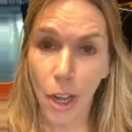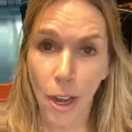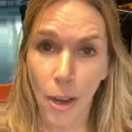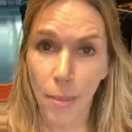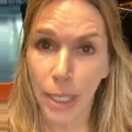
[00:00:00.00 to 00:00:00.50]

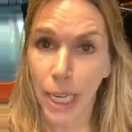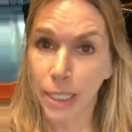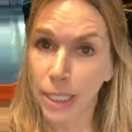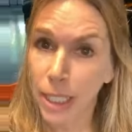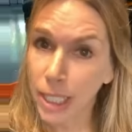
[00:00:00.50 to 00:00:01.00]
It
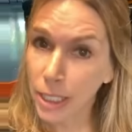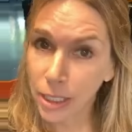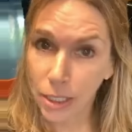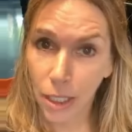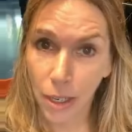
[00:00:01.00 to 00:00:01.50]
has a
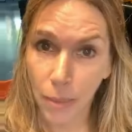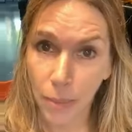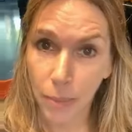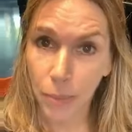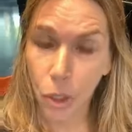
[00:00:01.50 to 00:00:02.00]
nice
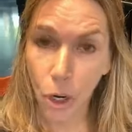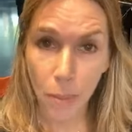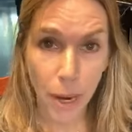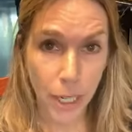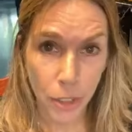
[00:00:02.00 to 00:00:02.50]

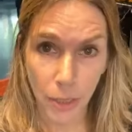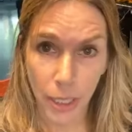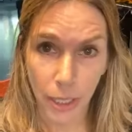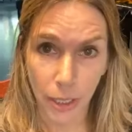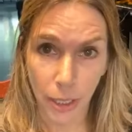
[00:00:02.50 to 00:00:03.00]

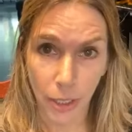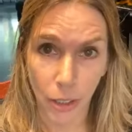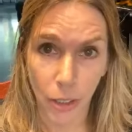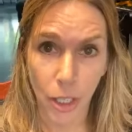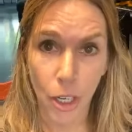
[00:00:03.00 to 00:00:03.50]
carbohydrate in
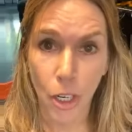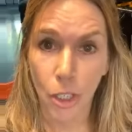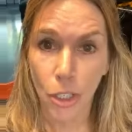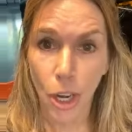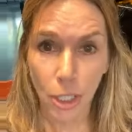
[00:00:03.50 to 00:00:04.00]
there,
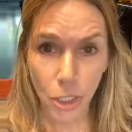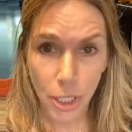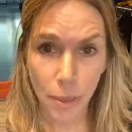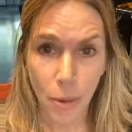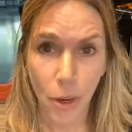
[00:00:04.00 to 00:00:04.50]

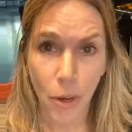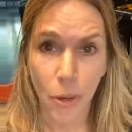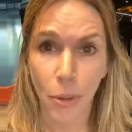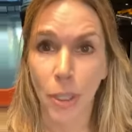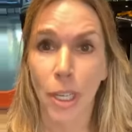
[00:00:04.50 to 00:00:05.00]

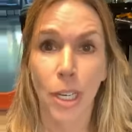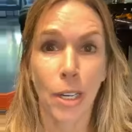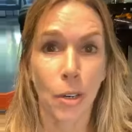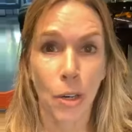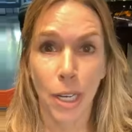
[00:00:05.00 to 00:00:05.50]
non-GMO,
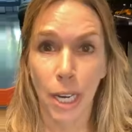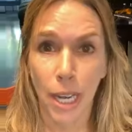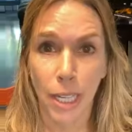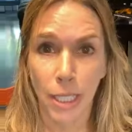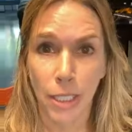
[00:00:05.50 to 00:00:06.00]

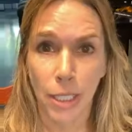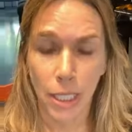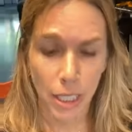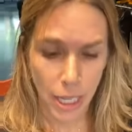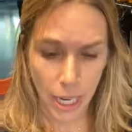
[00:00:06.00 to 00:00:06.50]
and
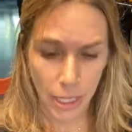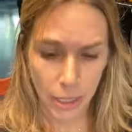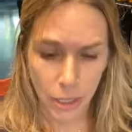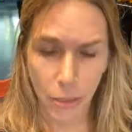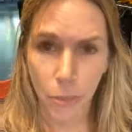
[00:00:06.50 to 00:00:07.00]
it
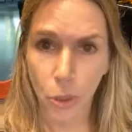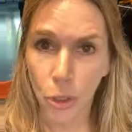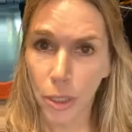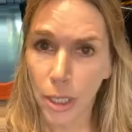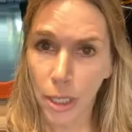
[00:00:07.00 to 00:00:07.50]
has some
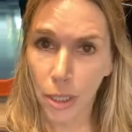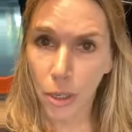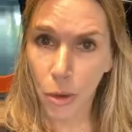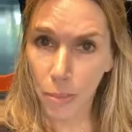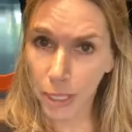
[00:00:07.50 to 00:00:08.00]
good
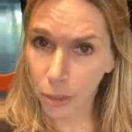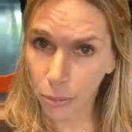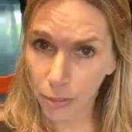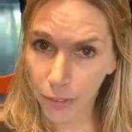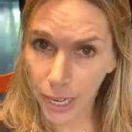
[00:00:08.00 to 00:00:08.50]

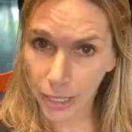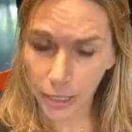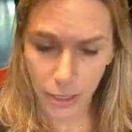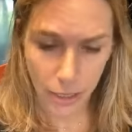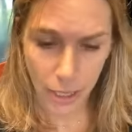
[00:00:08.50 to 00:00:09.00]
omega-3
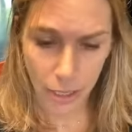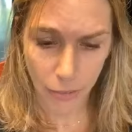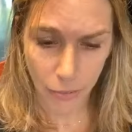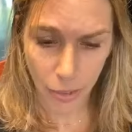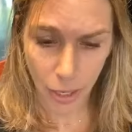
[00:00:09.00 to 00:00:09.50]
fats
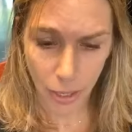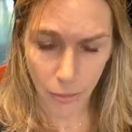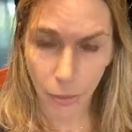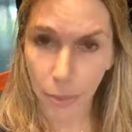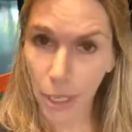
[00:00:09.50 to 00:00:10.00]
and
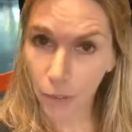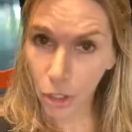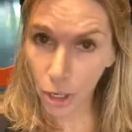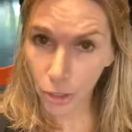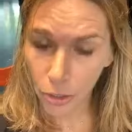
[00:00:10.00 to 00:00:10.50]
from the
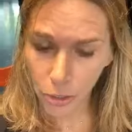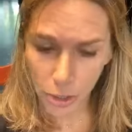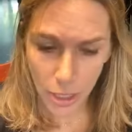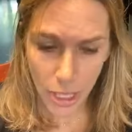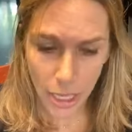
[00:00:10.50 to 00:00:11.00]

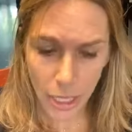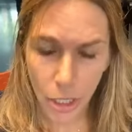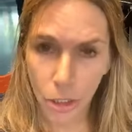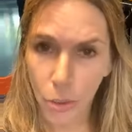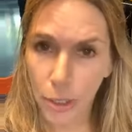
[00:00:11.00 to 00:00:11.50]
avocados. It
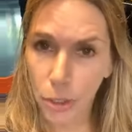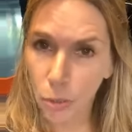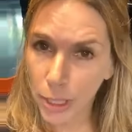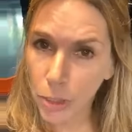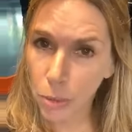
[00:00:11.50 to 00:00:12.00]
also has a
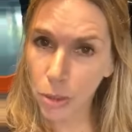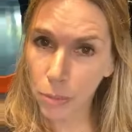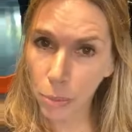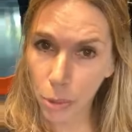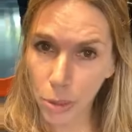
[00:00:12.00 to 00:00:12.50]
great source
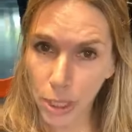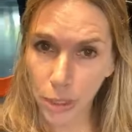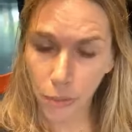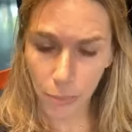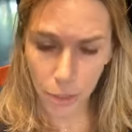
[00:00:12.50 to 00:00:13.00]
of
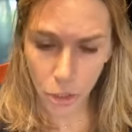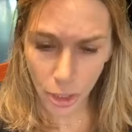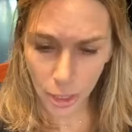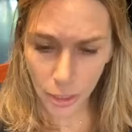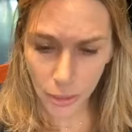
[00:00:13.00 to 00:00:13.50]
protein from the
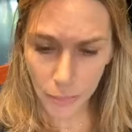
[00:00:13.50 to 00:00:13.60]
chicken.